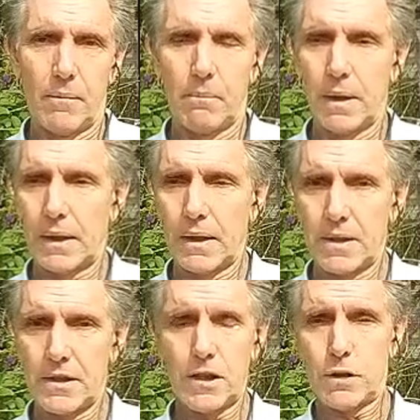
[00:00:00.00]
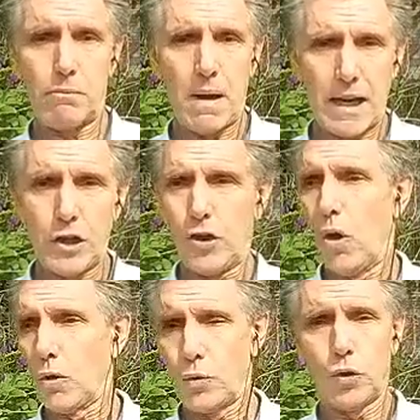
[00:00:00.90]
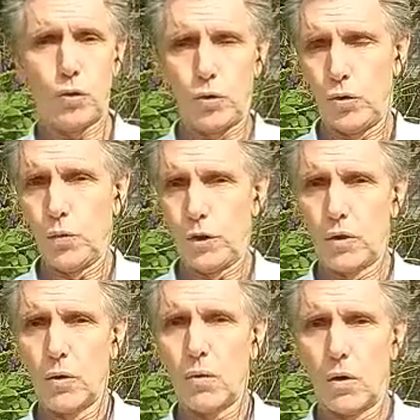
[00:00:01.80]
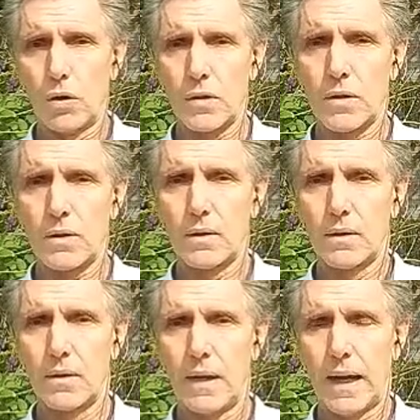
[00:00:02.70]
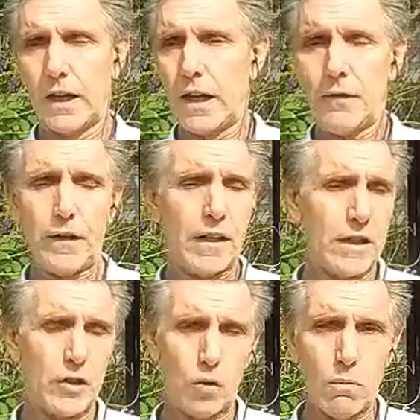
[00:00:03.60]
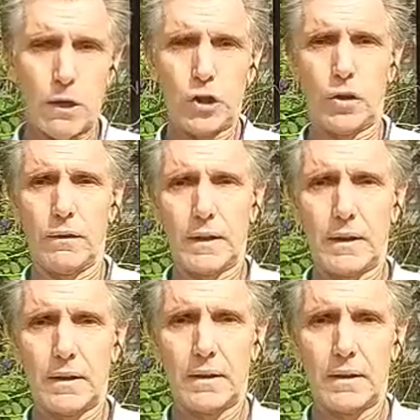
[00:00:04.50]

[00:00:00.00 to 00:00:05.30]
But since the body knows what to do with glucose, and if it is too much of it,